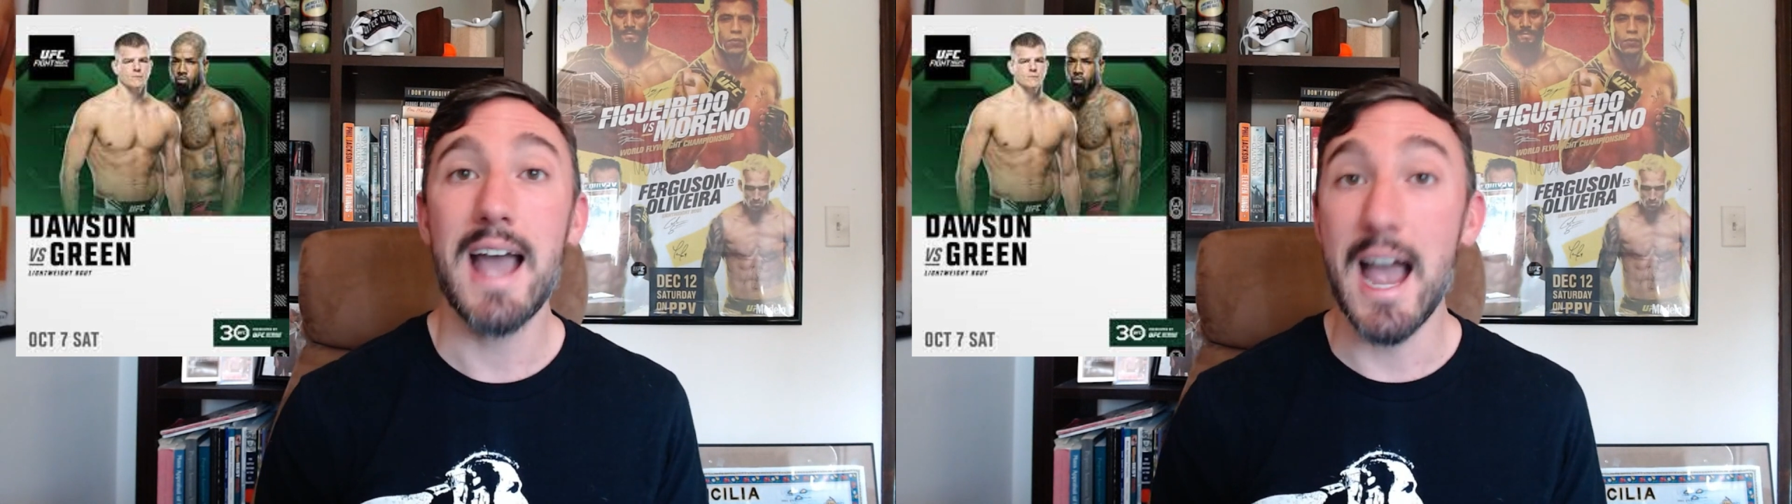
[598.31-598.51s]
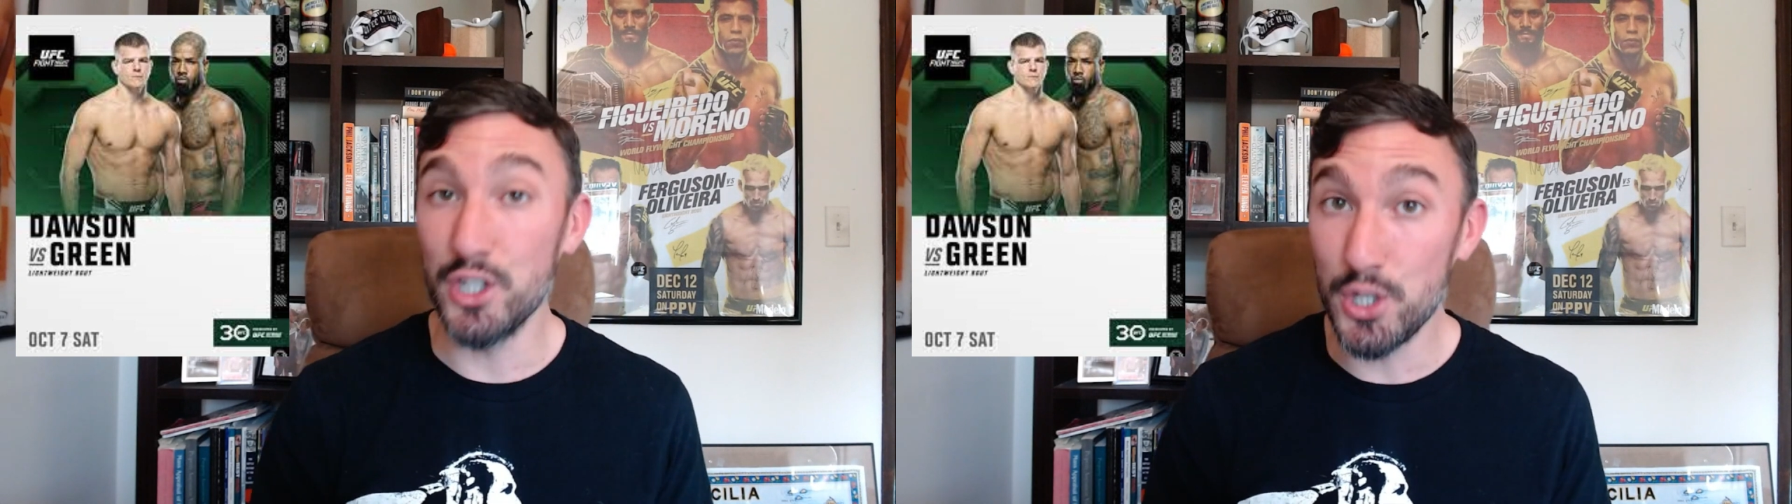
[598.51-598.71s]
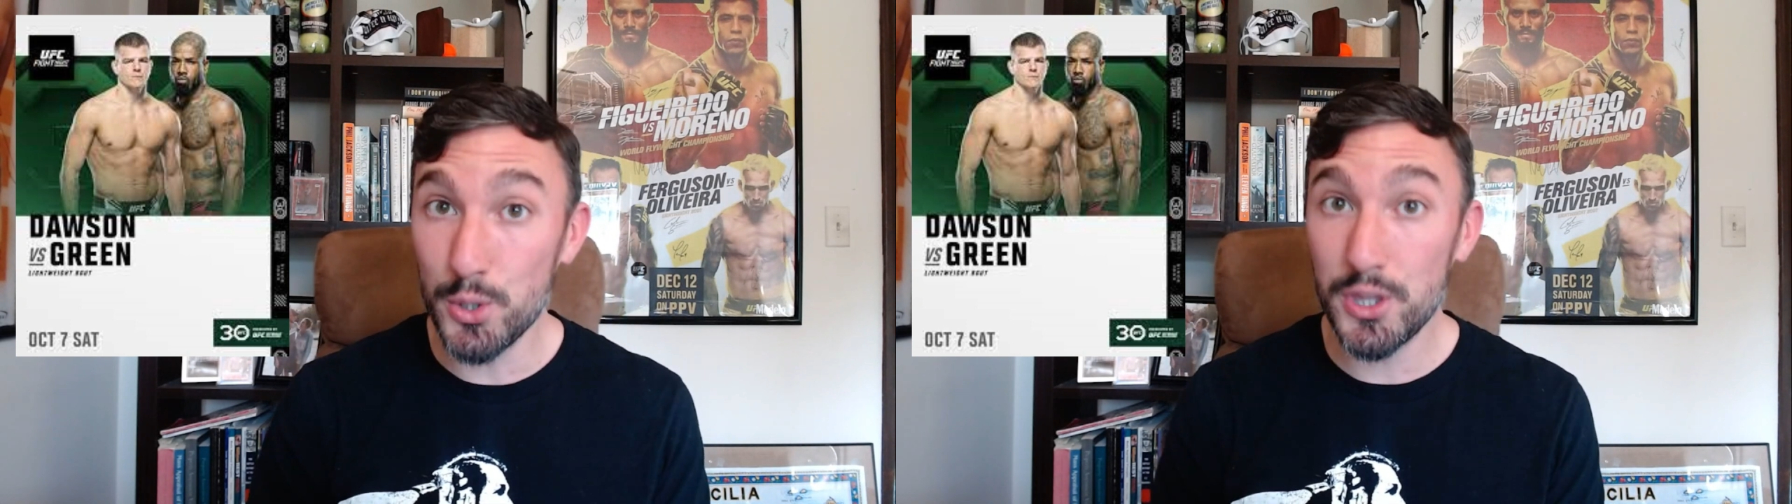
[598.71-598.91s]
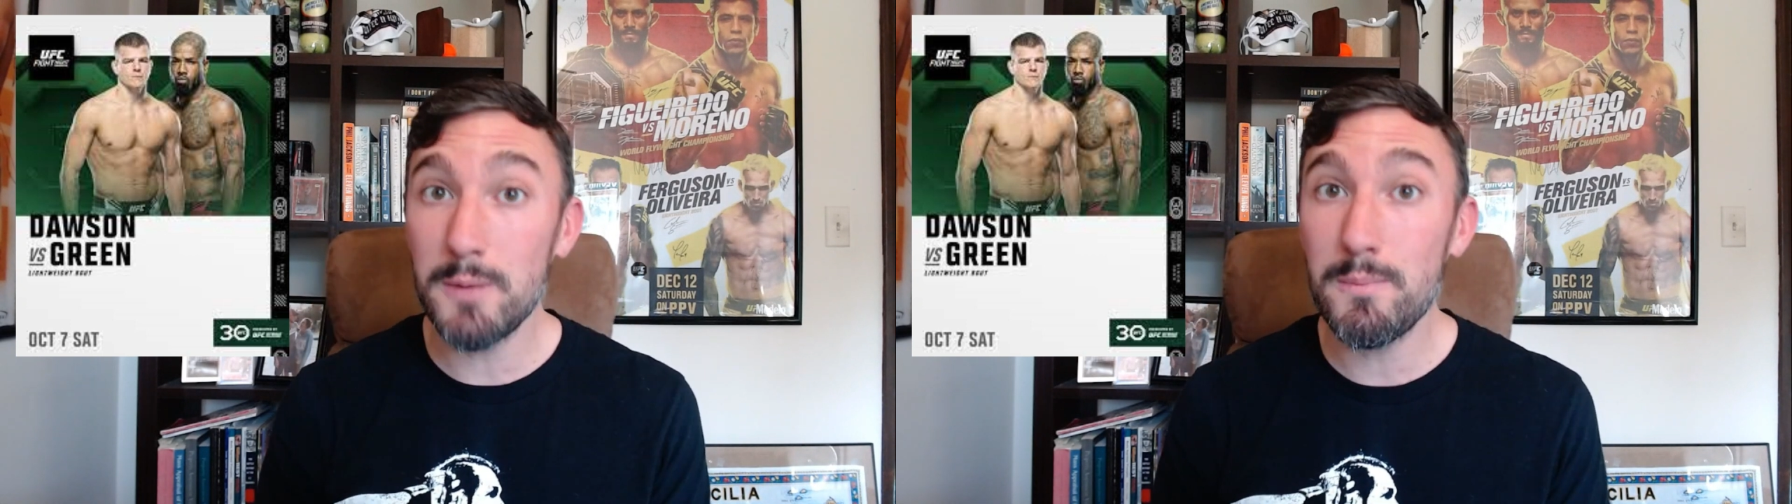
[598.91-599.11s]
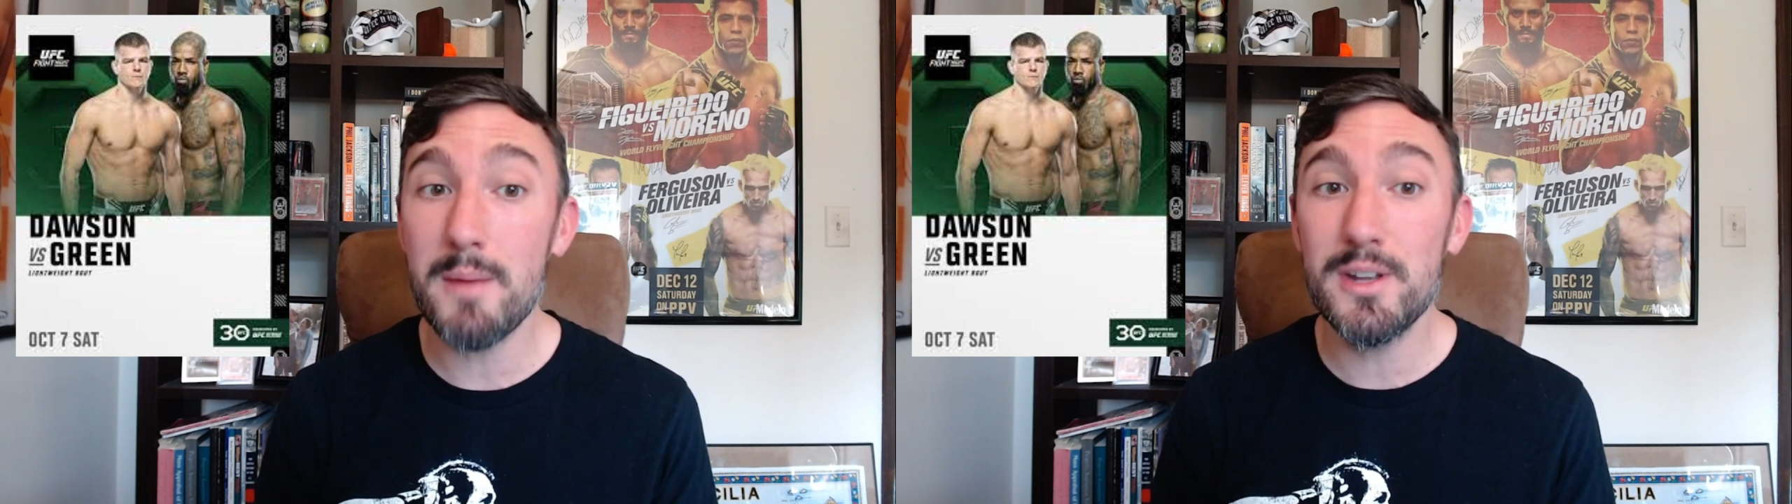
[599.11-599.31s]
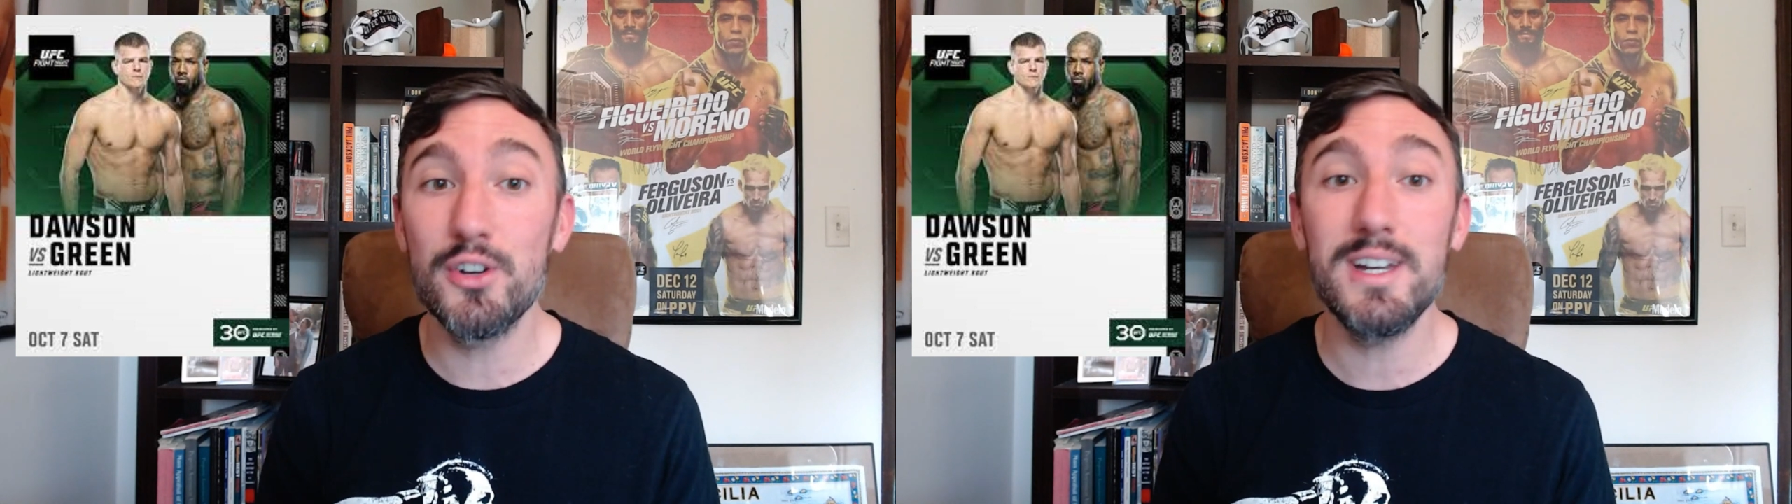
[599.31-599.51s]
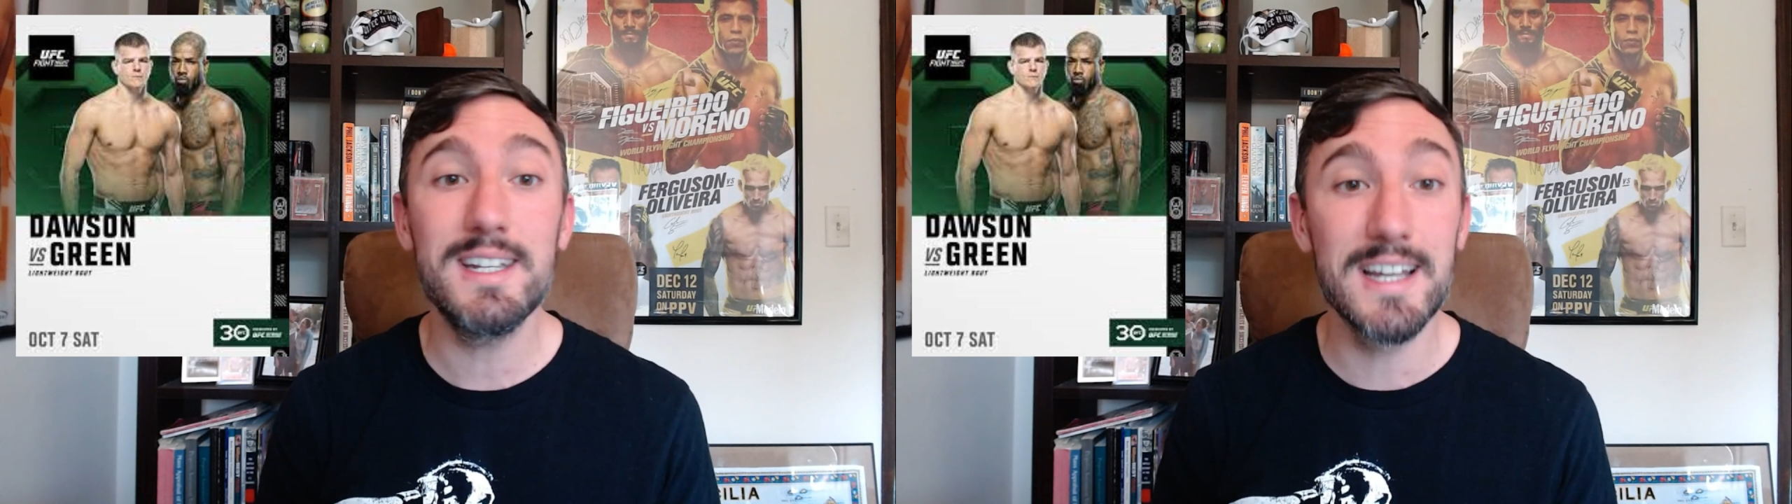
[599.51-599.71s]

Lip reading: I do think Bobby Green